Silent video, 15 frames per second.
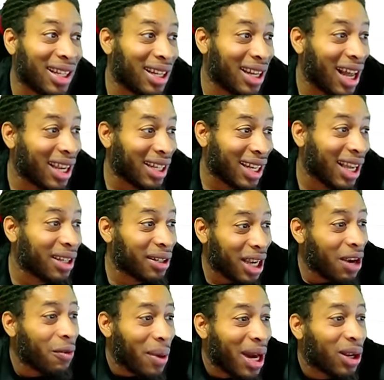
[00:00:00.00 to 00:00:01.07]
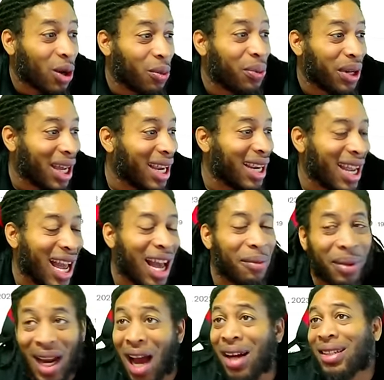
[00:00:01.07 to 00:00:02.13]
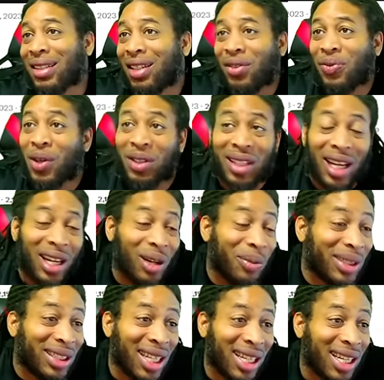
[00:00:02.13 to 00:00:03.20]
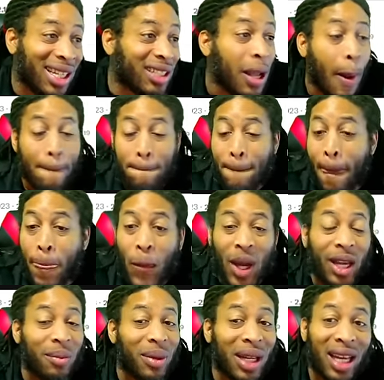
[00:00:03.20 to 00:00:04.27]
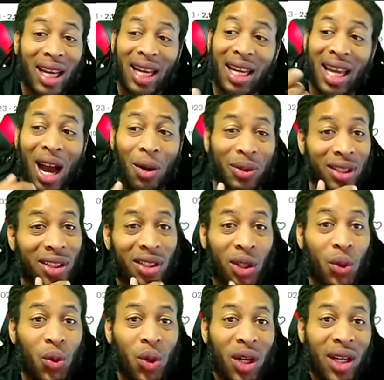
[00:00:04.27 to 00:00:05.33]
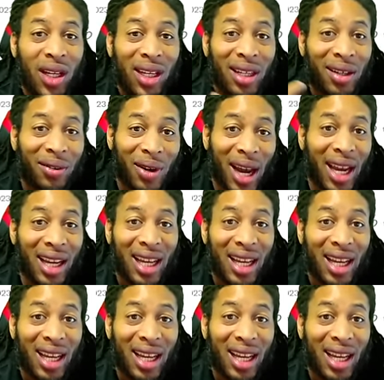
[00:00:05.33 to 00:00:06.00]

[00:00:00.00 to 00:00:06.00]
like, like everybody gonna put A I, but I, the first thing I'm gonna say is, hey, man, A I was a two, right?